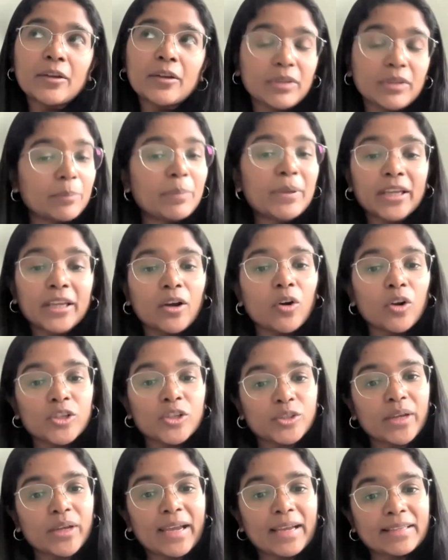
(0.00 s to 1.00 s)
Wikipedia
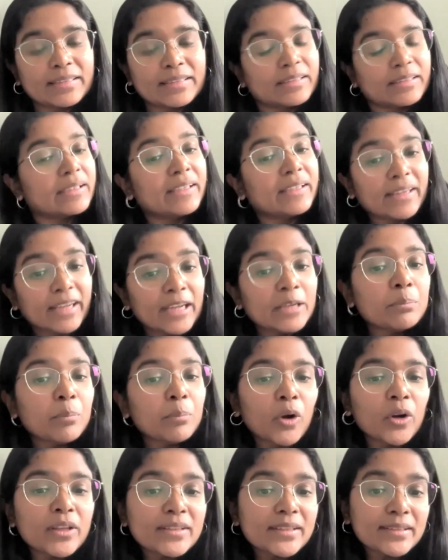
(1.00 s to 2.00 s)
also has great
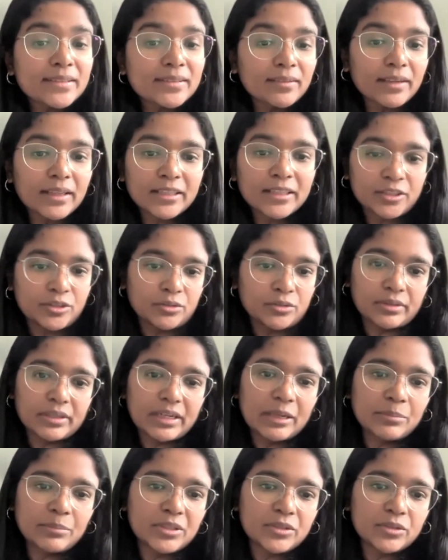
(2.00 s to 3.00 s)
policies related to
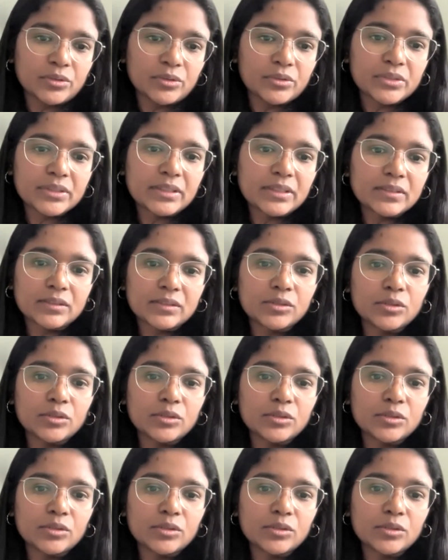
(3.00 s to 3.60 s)
reliable sources.